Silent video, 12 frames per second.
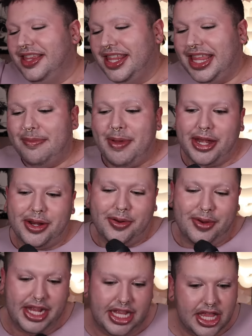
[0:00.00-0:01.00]
Nothing but
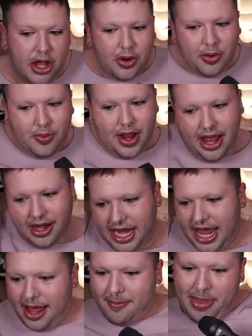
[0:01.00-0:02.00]
greens.
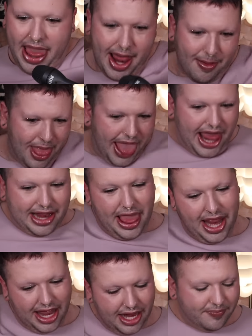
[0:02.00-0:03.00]
Regular. Blah, blah,
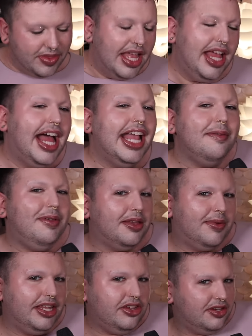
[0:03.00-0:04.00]
blah. I could be the
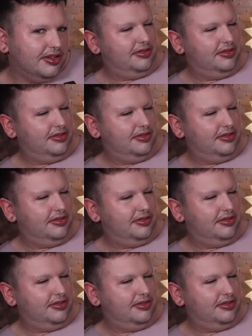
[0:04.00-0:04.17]
witch.